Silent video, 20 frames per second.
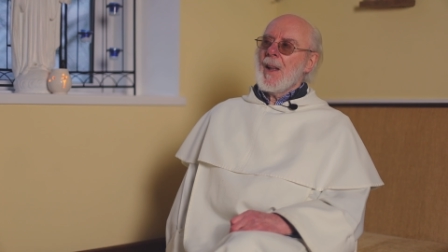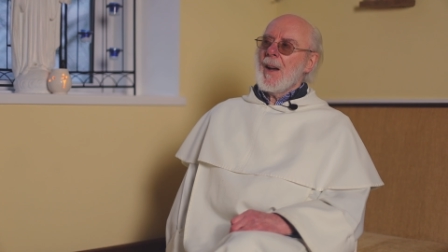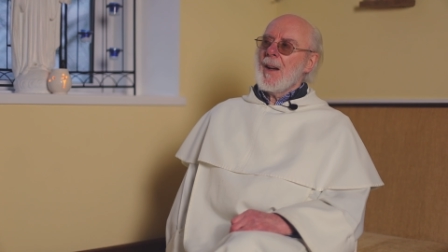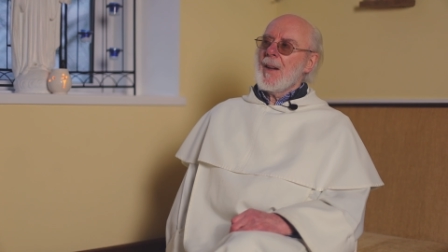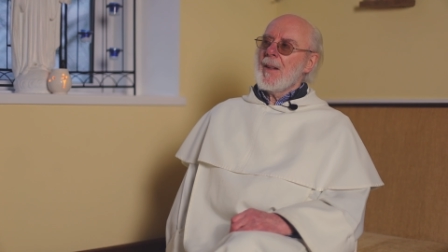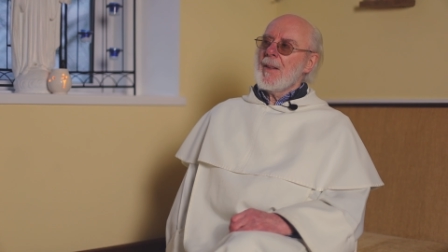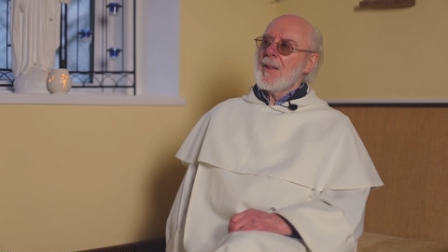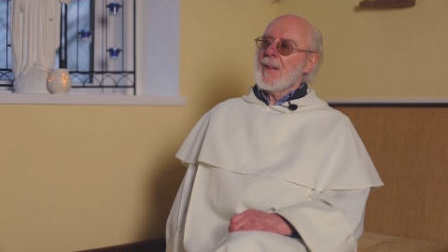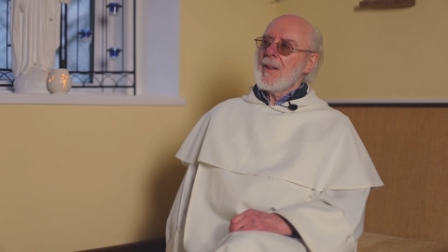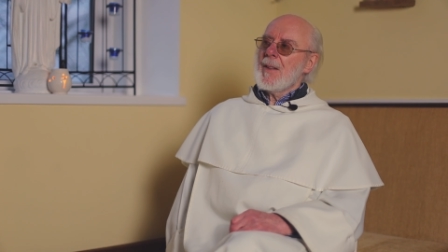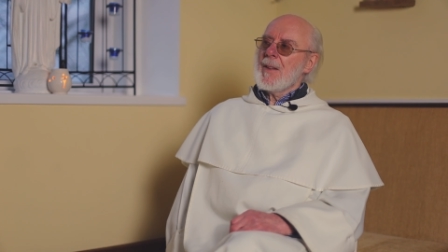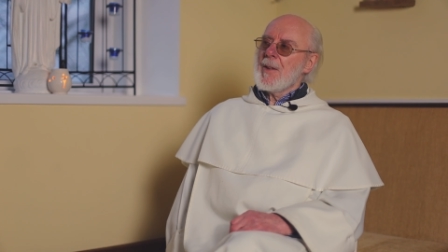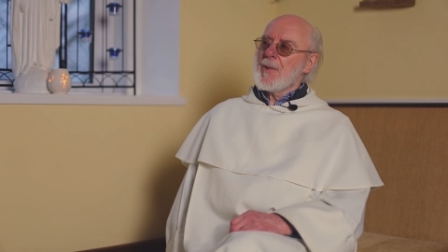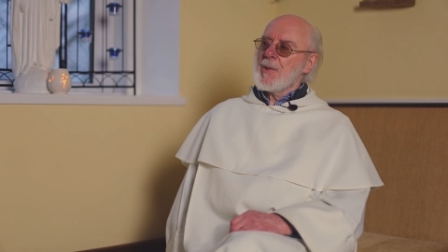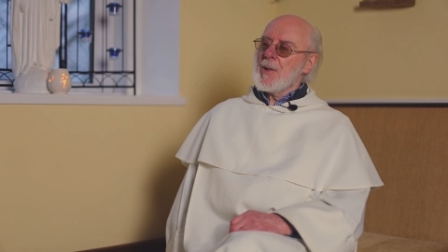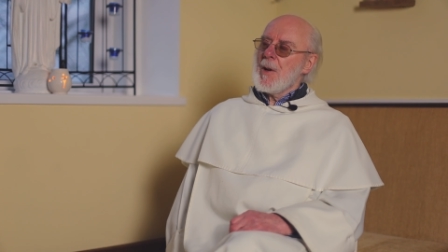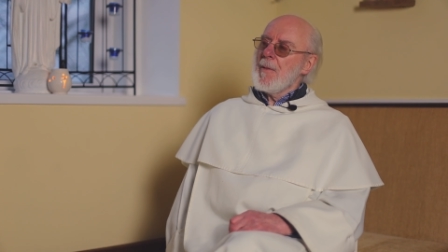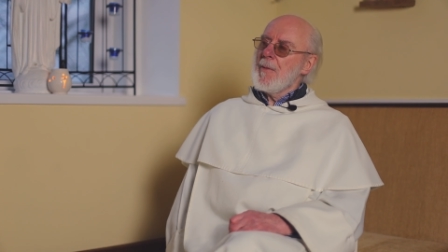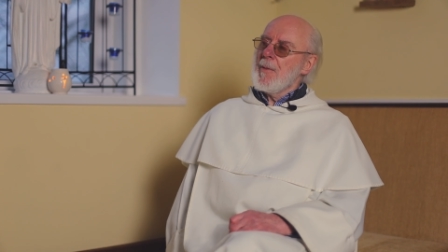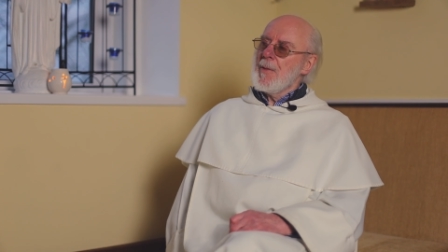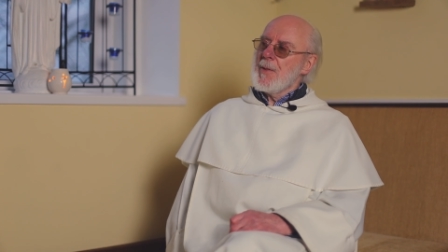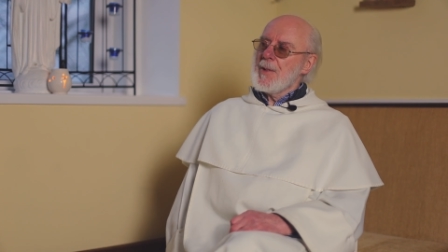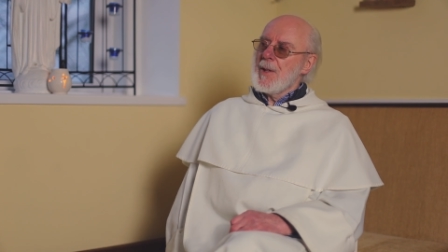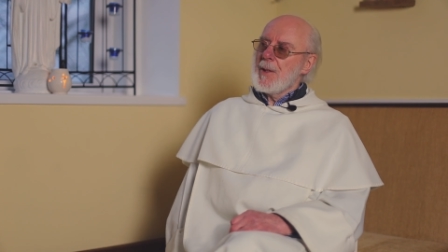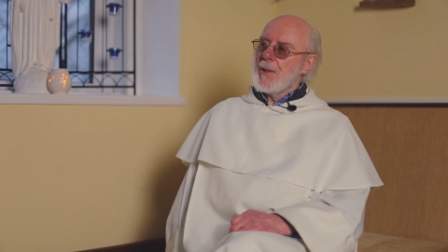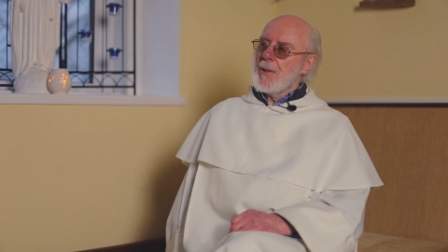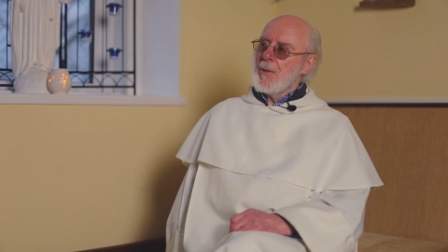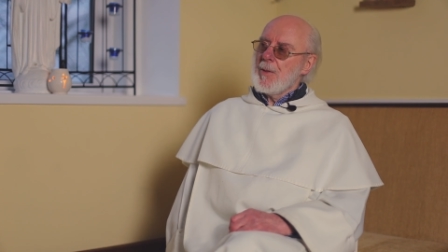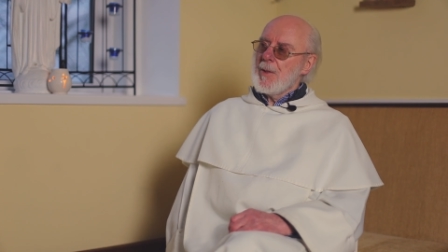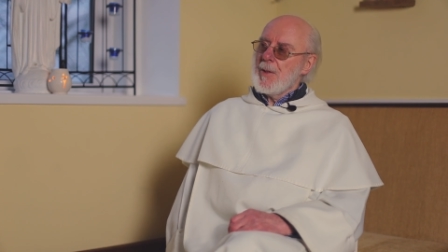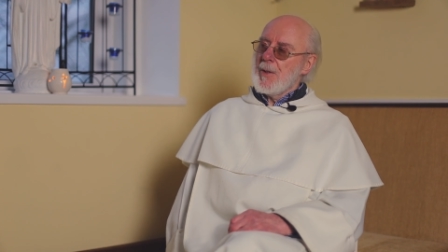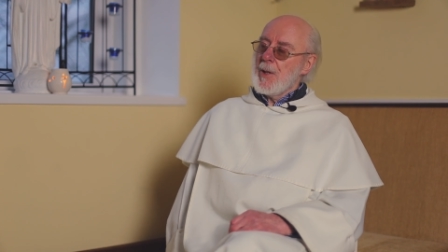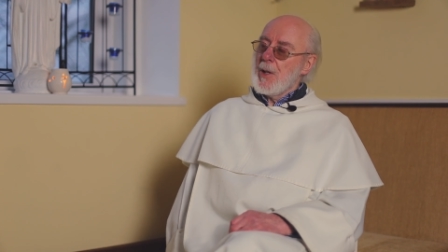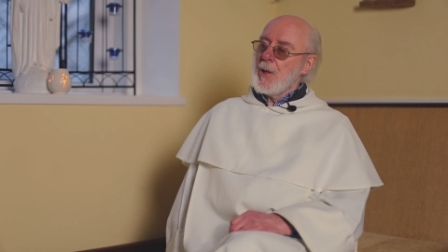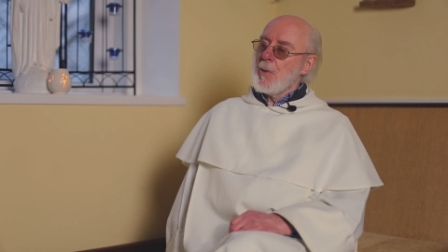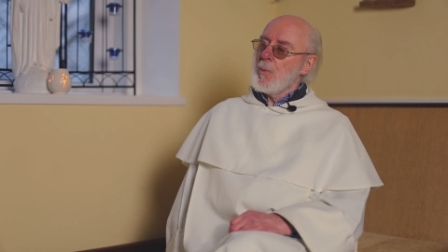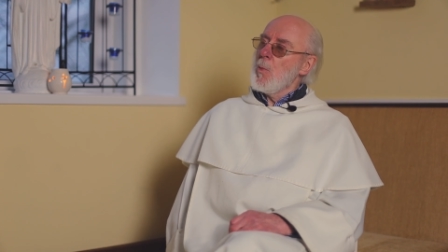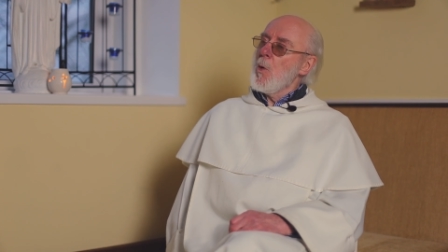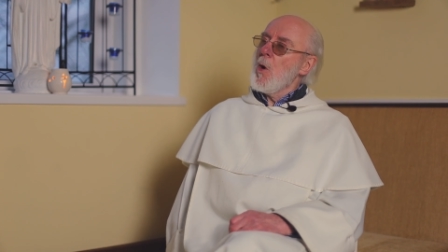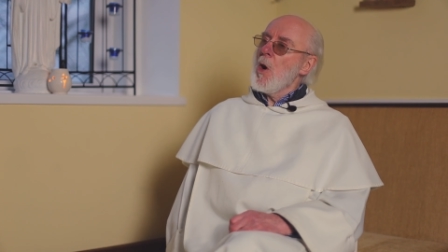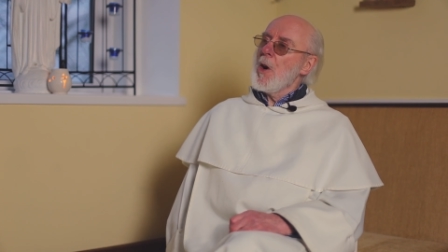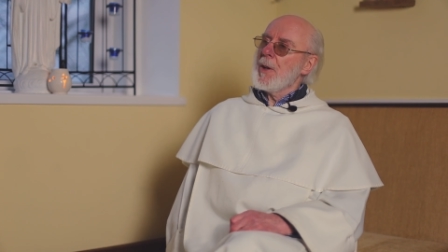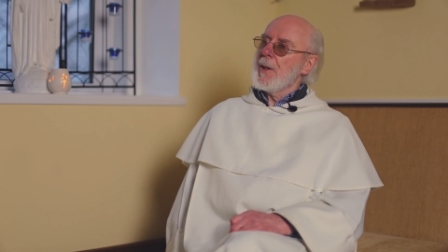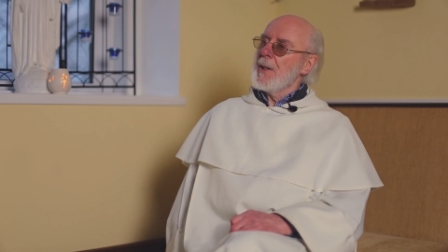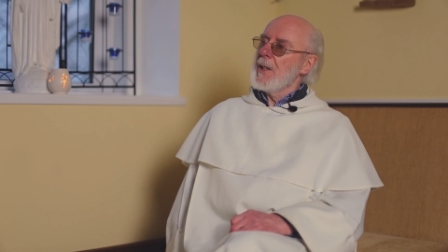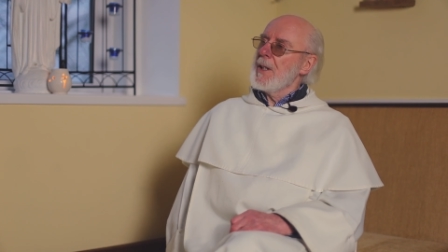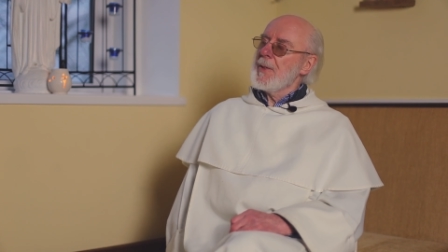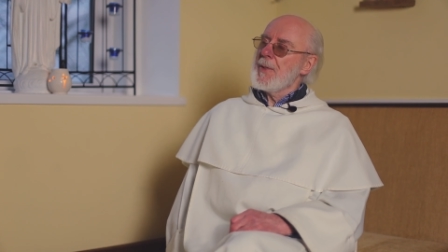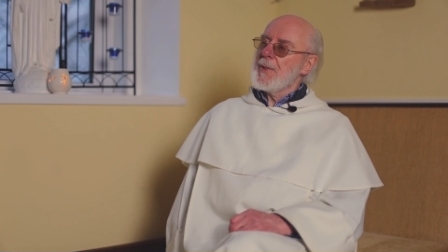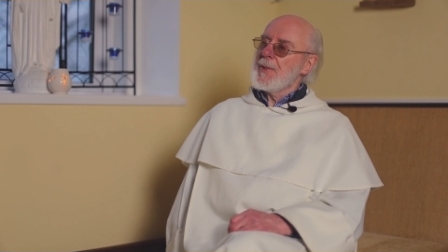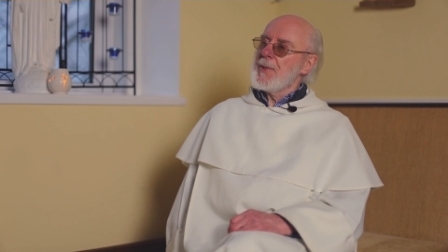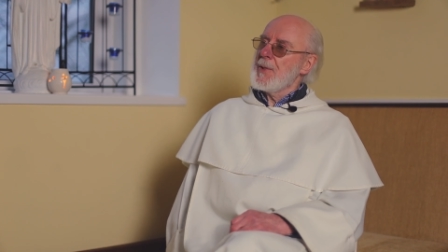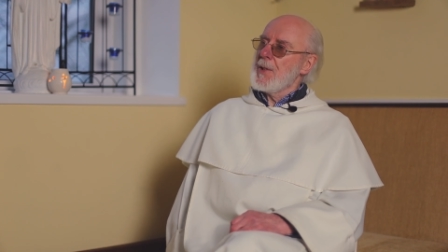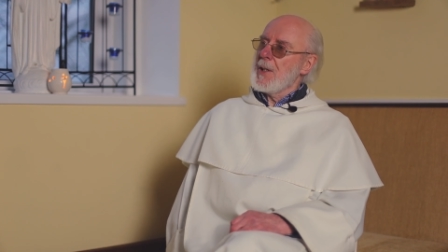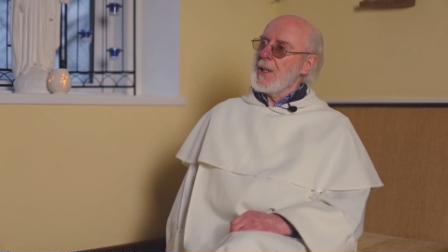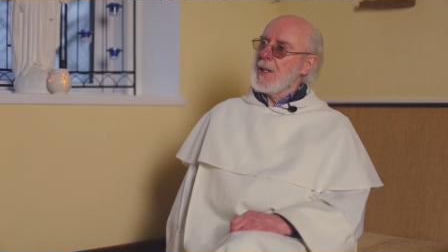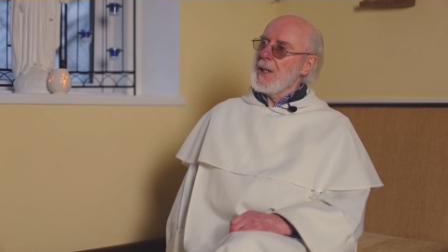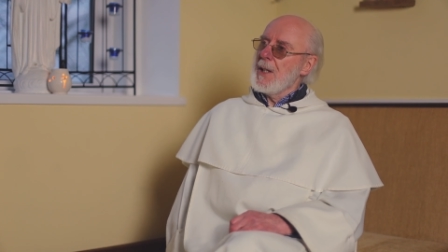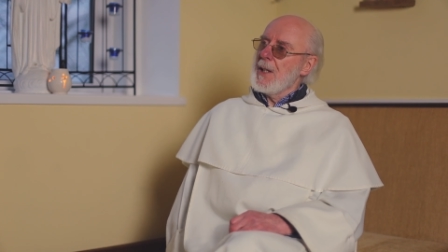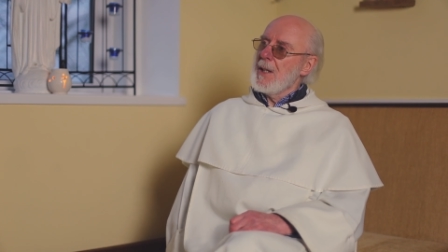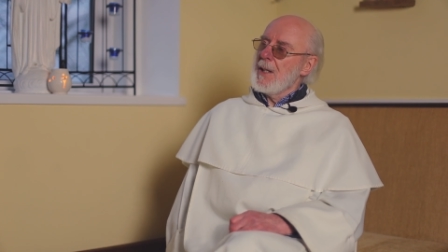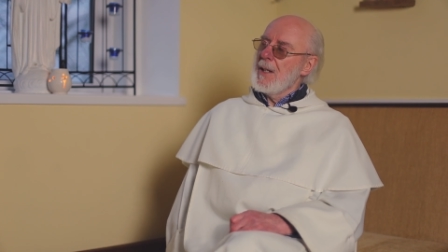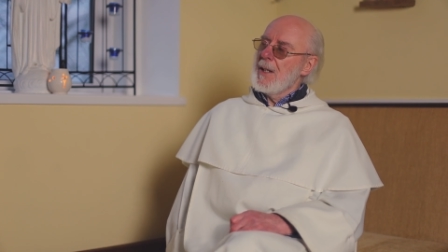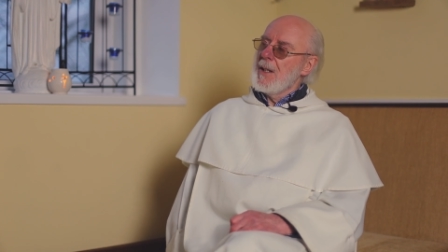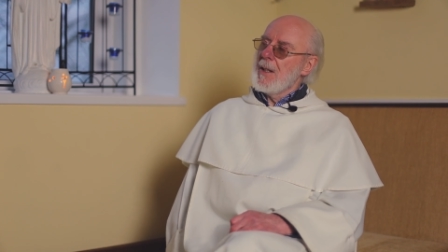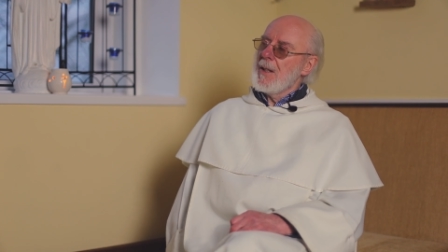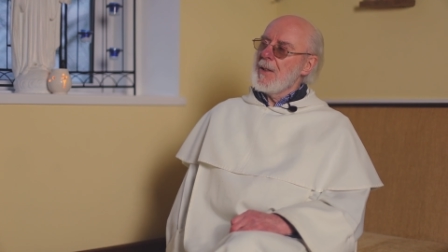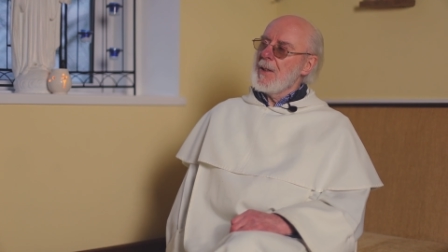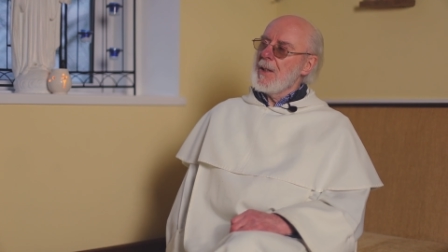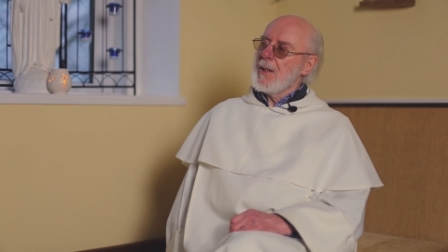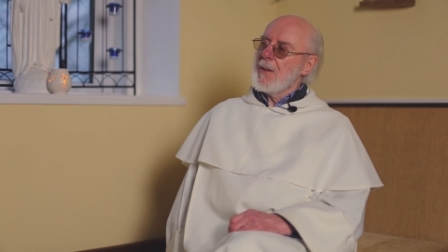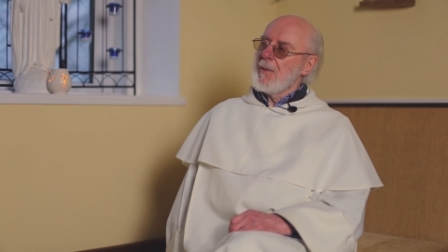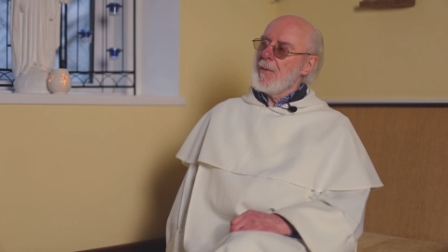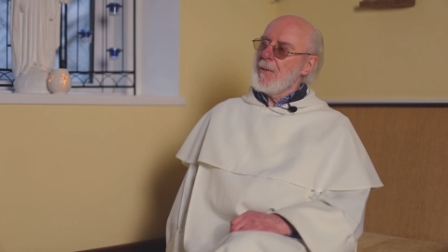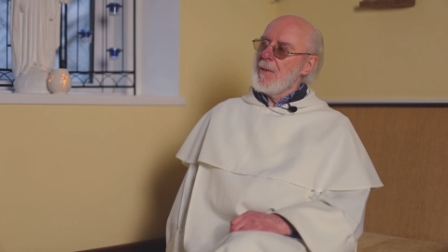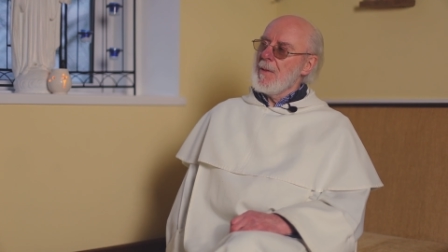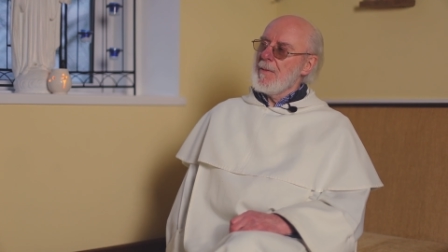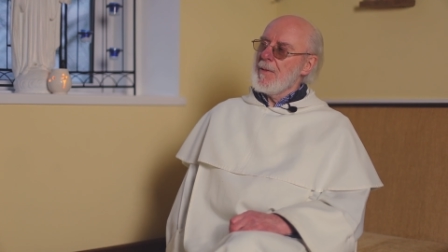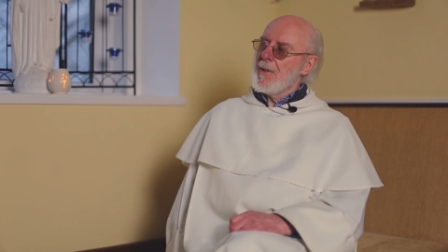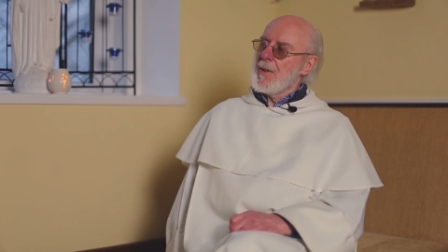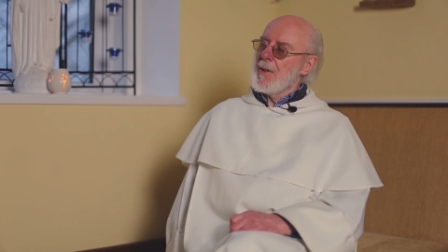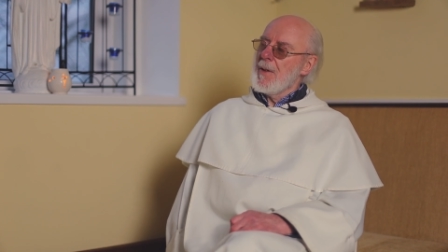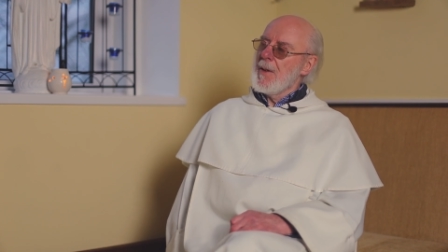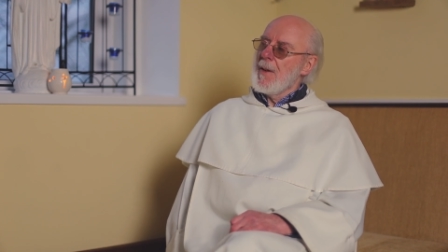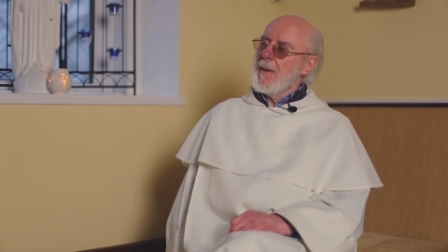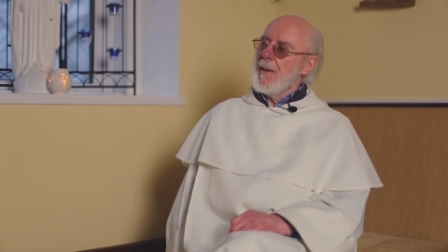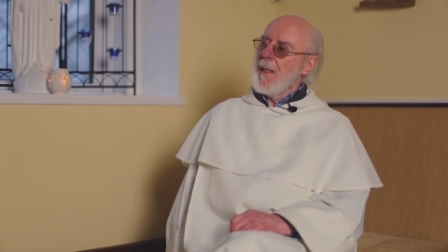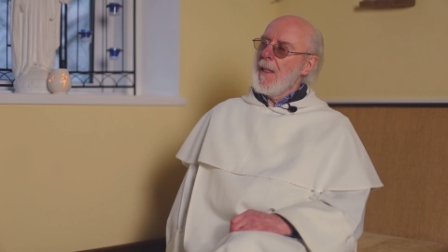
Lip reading: and as often as I could, near water, near the sea, near a river.